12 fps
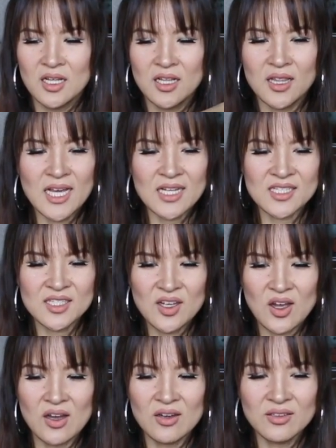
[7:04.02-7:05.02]
like
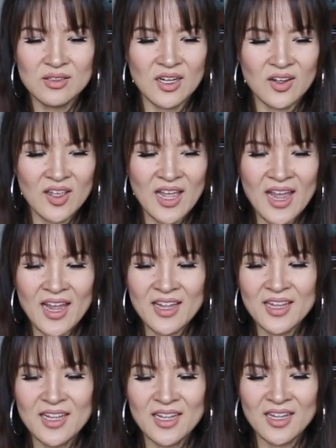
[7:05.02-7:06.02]
so,
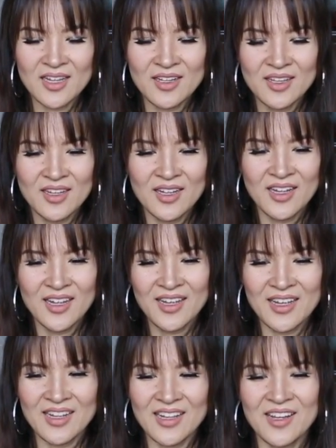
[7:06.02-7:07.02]
okay?
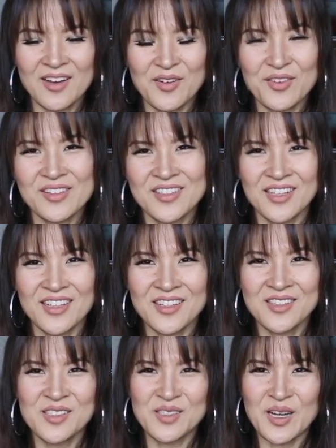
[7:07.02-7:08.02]
Obviously,
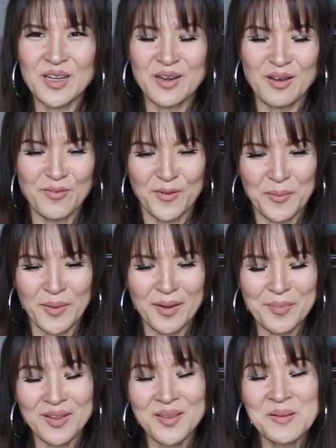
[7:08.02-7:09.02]
this is not enough for me,
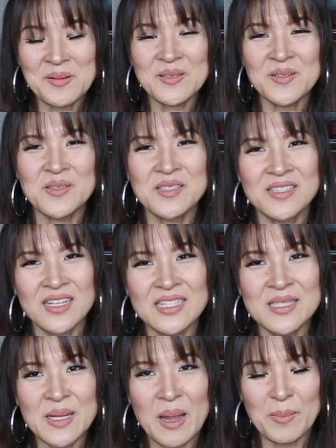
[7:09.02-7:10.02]
but this is a
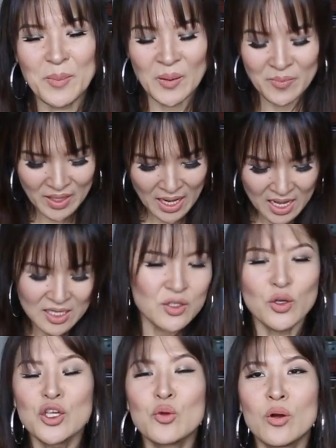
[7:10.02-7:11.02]
sample. So
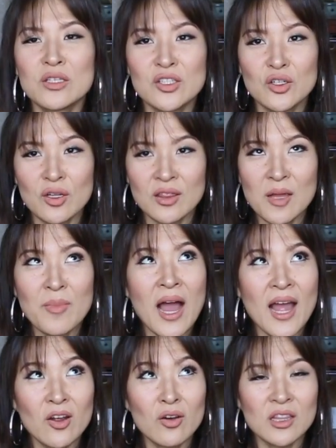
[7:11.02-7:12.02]
you want to cook them,
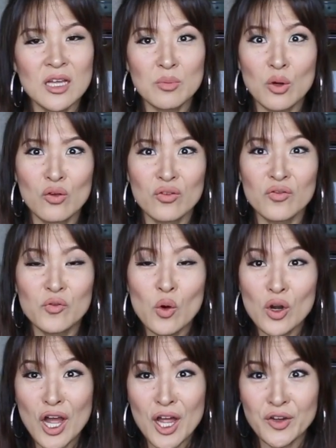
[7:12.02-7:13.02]
I cook them over
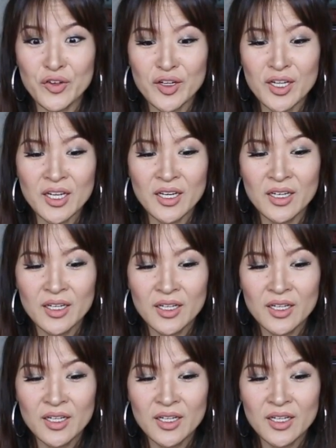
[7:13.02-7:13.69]
400.